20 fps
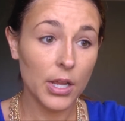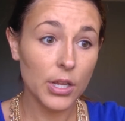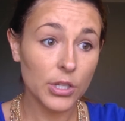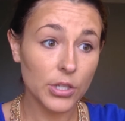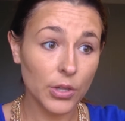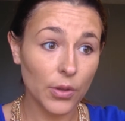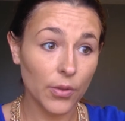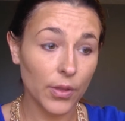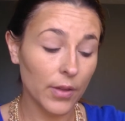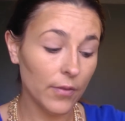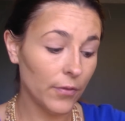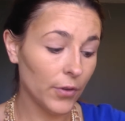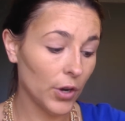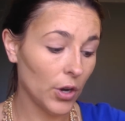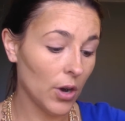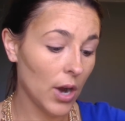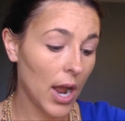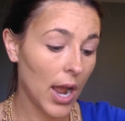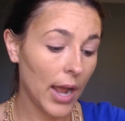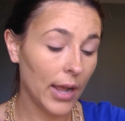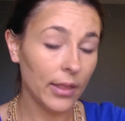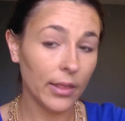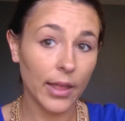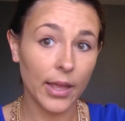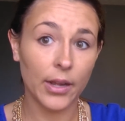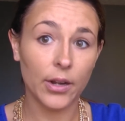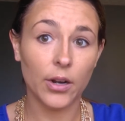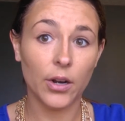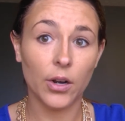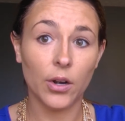So then for your
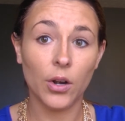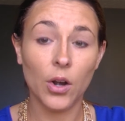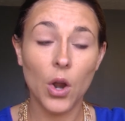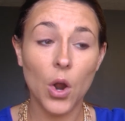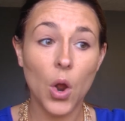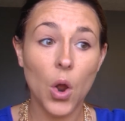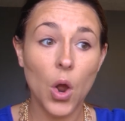highlighter,